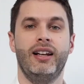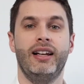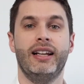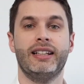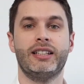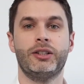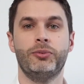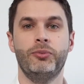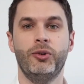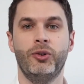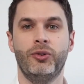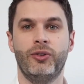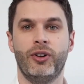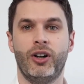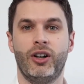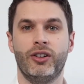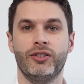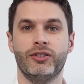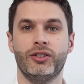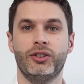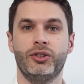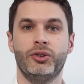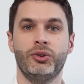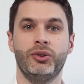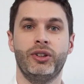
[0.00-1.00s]
Let's move
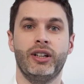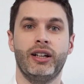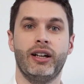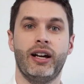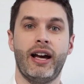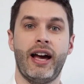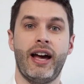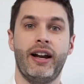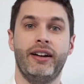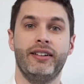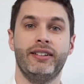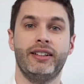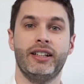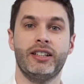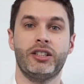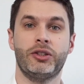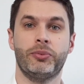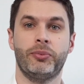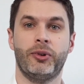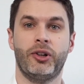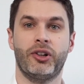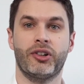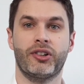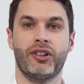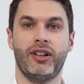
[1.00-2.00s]
on to the Heritage
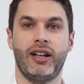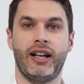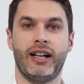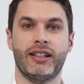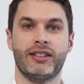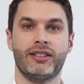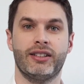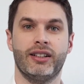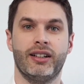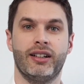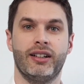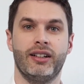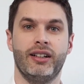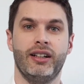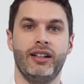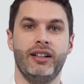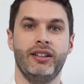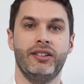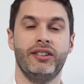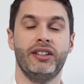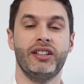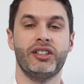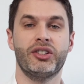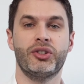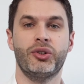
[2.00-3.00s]
Sport cluster.
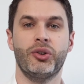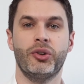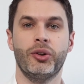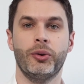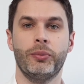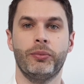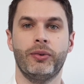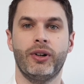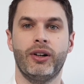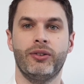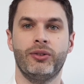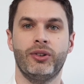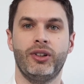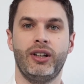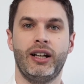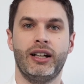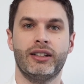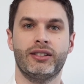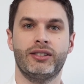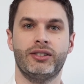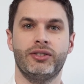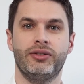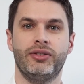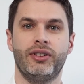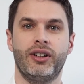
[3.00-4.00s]
In this group, I would
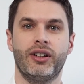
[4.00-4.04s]
like to